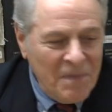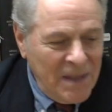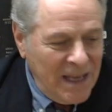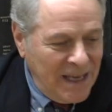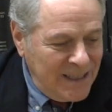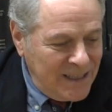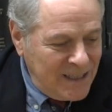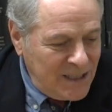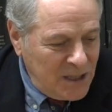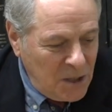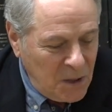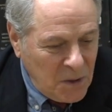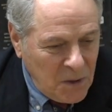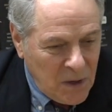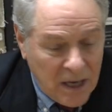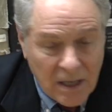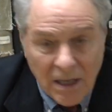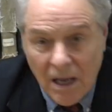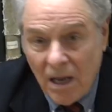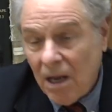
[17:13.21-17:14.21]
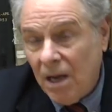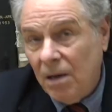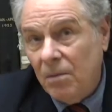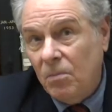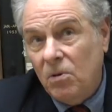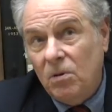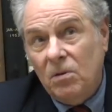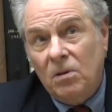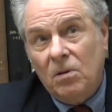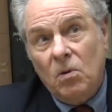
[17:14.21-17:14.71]
And so, and they had
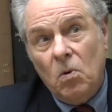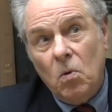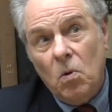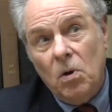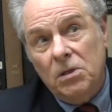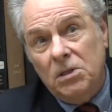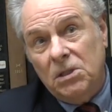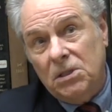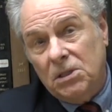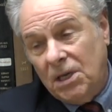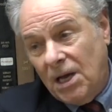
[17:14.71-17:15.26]
gorgeous